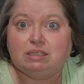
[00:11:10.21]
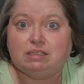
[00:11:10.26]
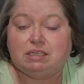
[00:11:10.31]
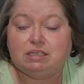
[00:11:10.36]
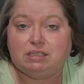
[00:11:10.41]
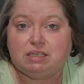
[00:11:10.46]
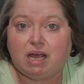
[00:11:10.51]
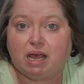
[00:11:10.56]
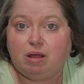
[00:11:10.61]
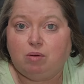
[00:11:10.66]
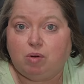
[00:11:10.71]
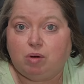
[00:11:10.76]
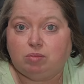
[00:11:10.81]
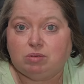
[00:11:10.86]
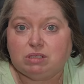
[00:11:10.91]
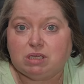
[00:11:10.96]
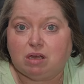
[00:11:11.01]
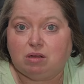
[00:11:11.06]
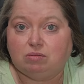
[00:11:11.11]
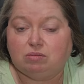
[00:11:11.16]
Today, what
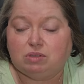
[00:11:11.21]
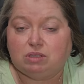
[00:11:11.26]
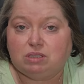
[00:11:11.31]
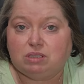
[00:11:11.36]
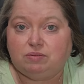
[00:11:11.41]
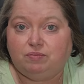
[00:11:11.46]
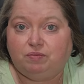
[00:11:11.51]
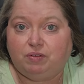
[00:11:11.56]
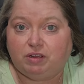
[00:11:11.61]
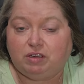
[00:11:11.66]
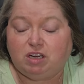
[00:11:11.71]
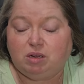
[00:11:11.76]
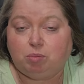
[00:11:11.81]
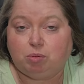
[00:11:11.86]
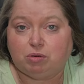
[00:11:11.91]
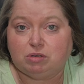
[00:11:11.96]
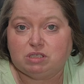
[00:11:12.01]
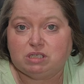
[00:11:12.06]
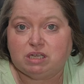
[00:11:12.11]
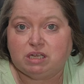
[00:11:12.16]
was on
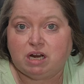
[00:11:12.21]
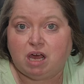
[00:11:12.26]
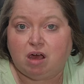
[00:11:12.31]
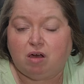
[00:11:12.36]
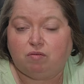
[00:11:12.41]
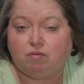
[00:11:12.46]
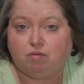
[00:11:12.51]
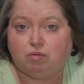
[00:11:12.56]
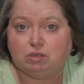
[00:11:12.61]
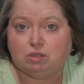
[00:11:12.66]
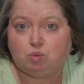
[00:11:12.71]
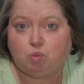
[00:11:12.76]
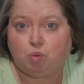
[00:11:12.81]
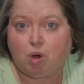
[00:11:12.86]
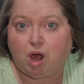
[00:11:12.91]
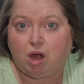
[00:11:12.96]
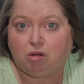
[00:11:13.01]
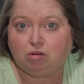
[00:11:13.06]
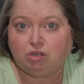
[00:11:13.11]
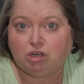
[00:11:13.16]
50% off was
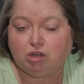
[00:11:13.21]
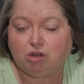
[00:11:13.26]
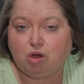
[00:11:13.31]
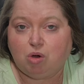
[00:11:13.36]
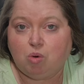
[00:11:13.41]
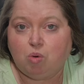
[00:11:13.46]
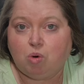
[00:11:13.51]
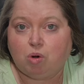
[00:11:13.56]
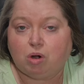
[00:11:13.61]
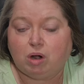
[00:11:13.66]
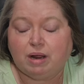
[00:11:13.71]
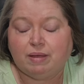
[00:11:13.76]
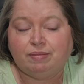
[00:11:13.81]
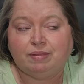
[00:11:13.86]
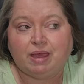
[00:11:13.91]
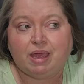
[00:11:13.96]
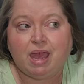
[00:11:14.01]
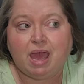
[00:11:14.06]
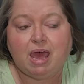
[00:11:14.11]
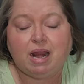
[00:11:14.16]
wall decor,
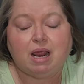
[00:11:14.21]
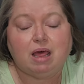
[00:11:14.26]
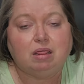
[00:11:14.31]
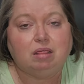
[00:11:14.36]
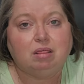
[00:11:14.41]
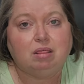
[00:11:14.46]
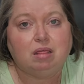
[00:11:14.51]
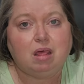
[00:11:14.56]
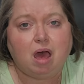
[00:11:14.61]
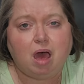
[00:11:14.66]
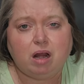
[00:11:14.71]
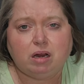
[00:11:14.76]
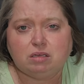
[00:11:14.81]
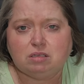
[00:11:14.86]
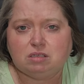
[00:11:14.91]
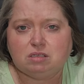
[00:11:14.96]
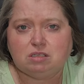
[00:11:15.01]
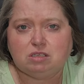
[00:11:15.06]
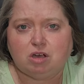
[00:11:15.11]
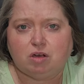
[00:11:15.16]
and they had a lot
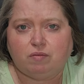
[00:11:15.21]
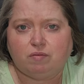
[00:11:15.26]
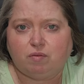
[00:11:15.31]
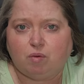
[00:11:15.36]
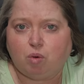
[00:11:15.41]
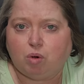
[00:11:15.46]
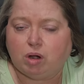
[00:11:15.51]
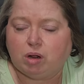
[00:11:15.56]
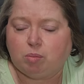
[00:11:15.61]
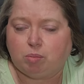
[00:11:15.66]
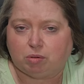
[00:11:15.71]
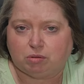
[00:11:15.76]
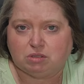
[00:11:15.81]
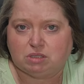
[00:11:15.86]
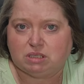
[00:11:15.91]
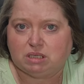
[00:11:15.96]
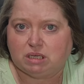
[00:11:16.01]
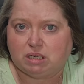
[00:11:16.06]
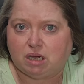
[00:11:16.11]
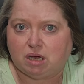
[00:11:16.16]
of stuff
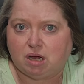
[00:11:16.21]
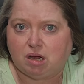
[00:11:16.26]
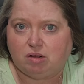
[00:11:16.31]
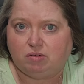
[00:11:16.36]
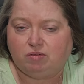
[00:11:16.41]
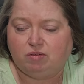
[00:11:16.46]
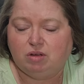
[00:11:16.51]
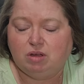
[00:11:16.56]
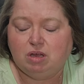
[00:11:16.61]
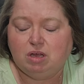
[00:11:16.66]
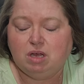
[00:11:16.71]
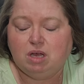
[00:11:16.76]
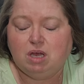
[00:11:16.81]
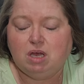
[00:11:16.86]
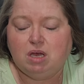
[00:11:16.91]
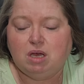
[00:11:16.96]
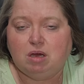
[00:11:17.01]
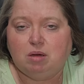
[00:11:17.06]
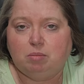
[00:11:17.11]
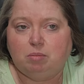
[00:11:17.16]
40% off.
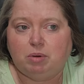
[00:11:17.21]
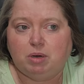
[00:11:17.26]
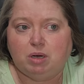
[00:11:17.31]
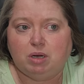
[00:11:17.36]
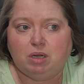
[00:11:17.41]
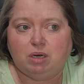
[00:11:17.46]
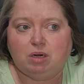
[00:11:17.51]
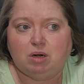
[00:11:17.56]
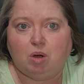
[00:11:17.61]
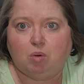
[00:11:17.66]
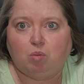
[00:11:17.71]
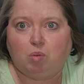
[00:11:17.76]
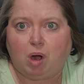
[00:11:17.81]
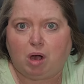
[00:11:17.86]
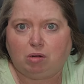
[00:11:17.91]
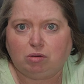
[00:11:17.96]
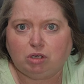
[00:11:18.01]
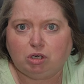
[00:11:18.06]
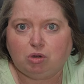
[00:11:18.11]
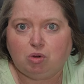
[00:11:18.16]
But
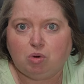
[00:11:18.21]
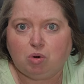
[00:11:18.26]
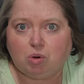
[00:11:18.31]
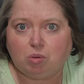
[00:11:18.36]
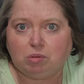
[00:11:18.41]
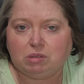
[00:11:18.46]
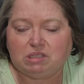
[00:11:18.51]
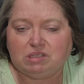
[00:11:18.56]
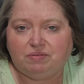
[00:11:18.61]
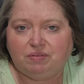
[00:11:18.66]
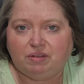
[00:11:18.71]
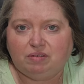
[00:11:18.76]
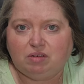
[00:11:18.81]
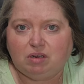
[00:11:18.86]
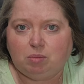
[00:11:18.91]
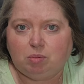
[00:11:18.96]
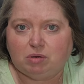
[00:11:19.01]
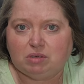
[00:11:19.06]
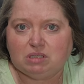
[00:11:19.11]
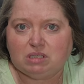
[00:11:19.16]
wall decor was
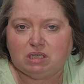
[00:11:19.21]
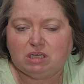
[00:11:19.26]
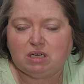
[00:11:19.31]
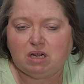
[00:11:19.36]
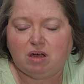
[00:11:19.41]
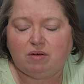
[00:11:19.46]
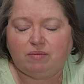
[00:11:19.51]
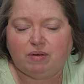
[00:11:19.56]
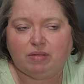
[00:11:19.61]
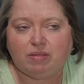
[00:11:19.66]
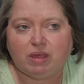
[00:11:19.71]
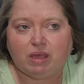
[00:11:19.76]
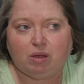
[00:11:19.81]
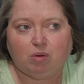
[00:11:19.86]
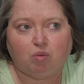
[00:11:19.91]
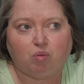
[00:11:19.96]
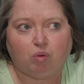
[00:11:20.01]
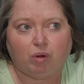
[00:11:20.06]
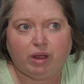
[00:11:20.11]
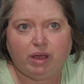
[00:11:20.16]
50% off. I
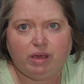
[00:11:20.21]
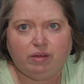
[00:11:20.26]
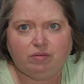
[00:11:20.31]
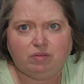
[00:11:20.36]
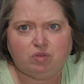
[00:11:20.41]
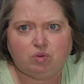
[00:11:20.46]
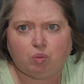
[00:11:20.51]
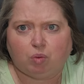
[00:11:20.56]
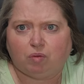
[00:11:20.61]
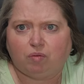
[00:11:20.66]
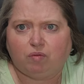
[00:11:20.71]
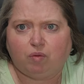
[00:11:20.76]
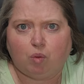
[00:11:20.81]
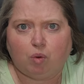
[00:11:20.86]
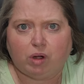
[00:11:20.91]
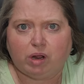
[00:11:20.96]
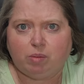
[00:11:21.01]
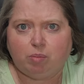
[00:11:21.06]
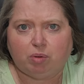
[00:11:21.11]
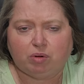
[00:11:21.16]
think wreaths were
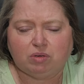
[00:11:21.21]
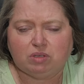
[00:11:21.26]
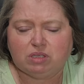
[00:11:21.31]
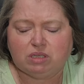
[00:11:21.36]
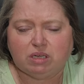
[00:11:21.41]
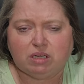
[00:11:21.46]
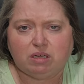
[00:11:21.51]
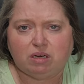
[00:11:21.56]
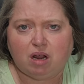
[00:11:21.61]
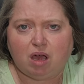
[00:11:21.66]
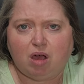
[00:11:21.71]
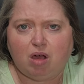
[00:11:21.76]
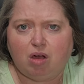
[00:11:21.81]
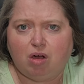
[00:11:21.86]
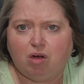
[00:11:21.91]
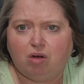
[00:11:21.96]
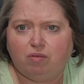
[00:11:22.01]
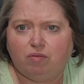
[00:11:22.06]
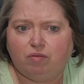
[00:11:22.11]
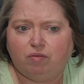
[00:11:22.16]
40%
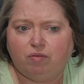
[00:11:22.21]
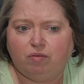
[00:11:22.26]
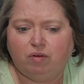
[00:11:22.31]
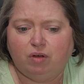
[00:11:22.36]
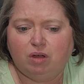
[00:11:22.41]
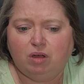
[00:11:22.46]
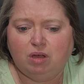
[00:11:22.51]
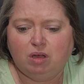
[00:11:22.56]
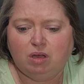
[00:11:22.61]
off.